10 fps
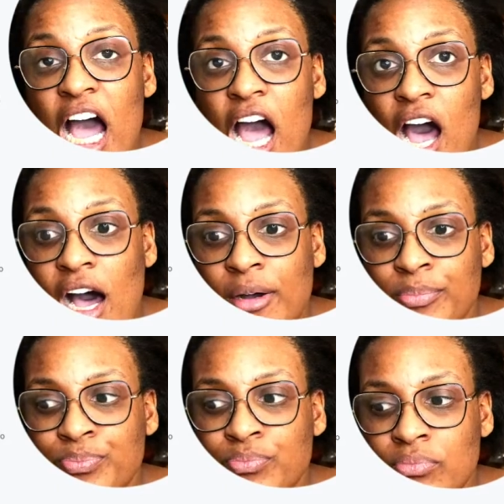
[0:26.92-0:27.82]

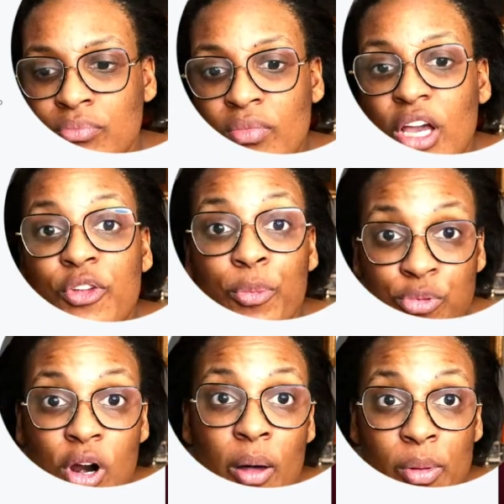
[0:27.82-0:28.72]
the
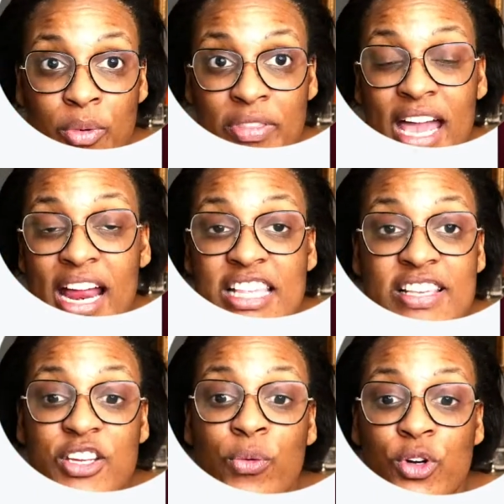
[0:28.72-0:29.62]
problem with that is
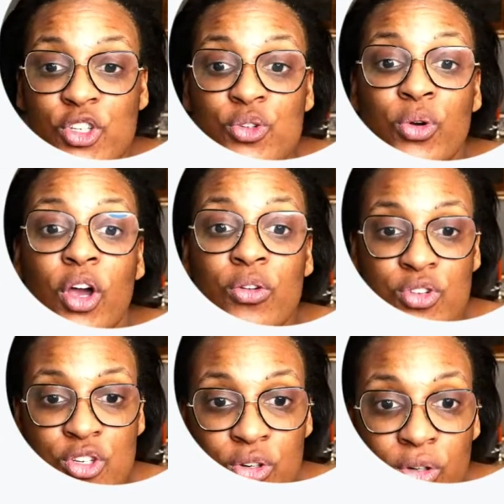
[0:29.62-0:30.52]
that you want to do a
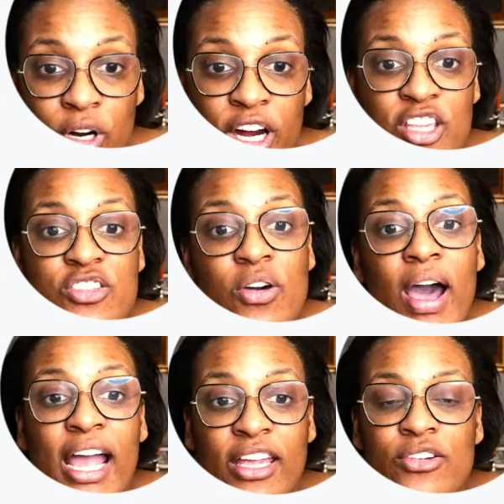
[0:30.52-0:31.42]
contour. So
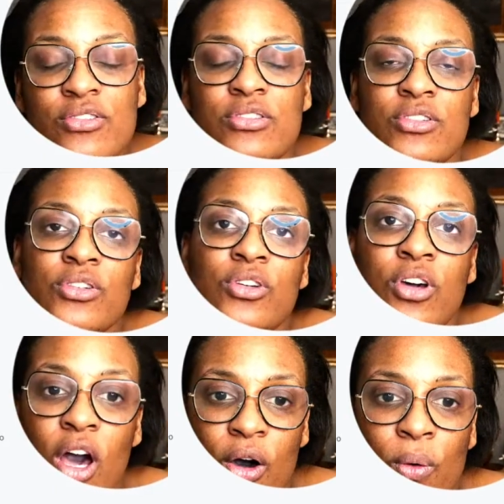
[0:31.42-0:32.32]
I used to
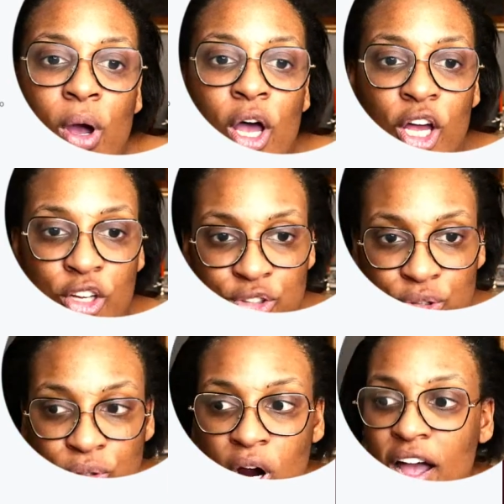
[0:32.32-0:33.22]
go
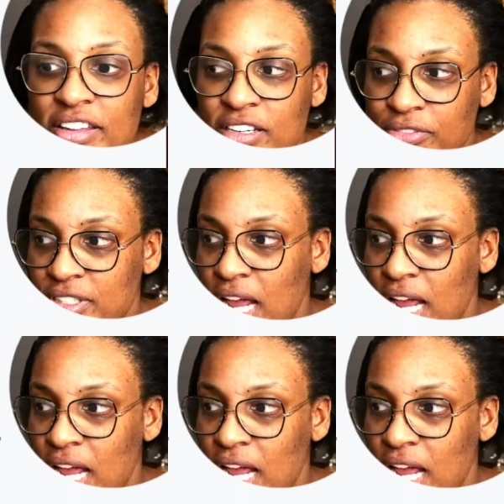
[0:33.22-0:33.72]
to a different